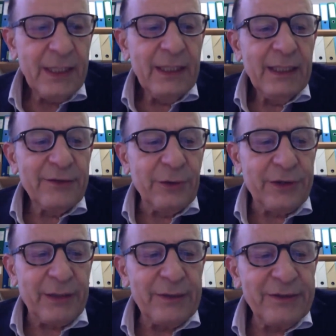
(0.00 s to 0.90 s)
So there
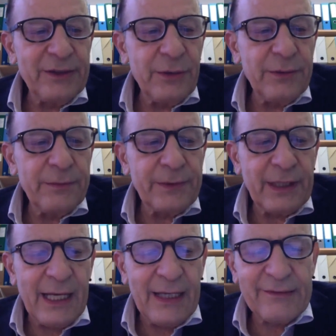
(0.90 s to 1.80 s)
is no,
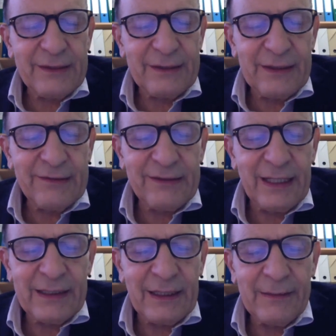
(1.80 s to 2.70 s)
as it is said